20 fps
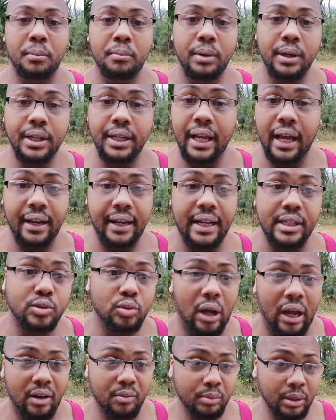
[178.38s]
But yeah, that's
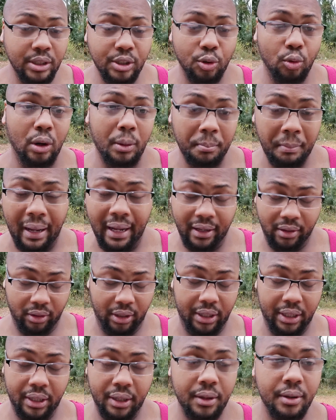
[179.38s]
what I've been doing
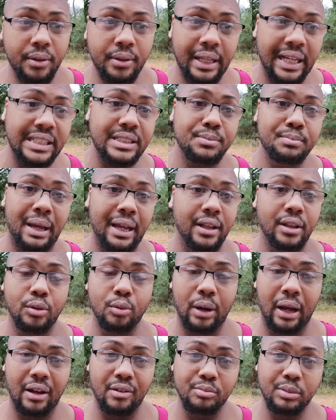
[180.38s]
mainly. That's mainly
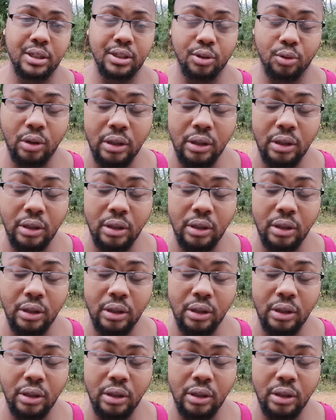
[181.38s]
what I've been